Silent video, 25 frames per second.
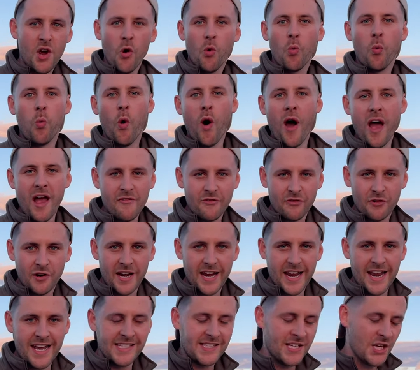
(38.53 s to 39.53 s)
whatever
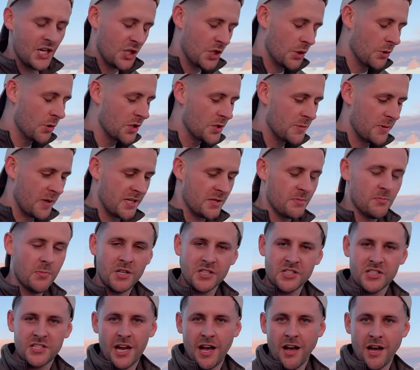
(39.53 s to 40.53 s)
it is, you want to spend as
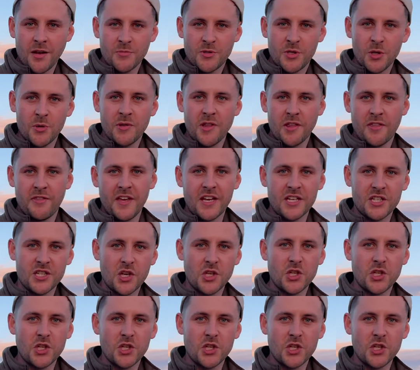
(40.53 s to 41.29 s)
much time doing the things